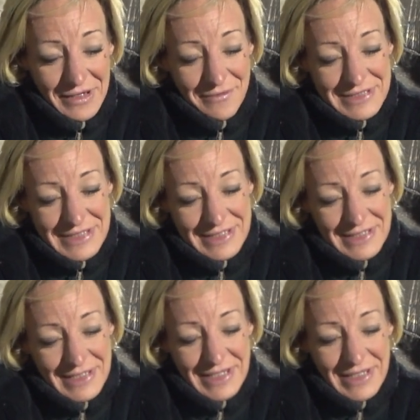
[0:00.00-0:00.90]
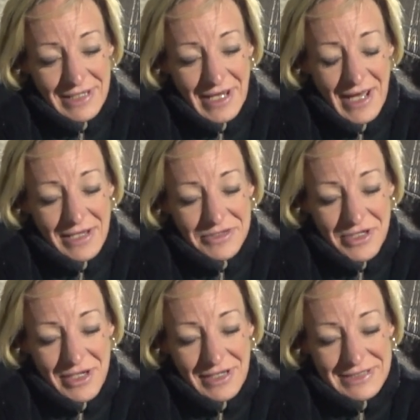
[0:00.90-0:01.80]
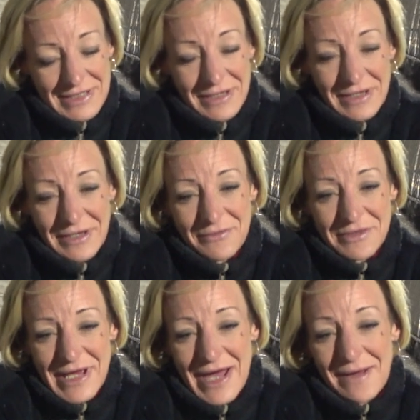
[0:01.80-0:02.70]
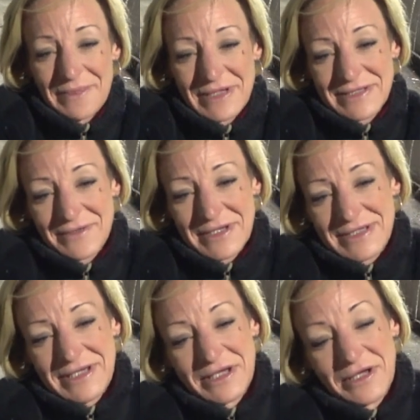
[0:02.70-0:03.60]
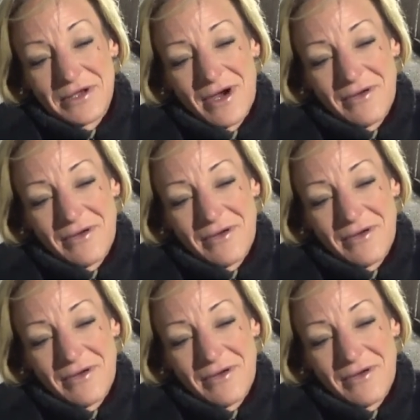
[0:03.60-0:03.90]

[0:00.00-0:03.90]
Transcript: It was easy getting on drugs. It will not be so easy getting off.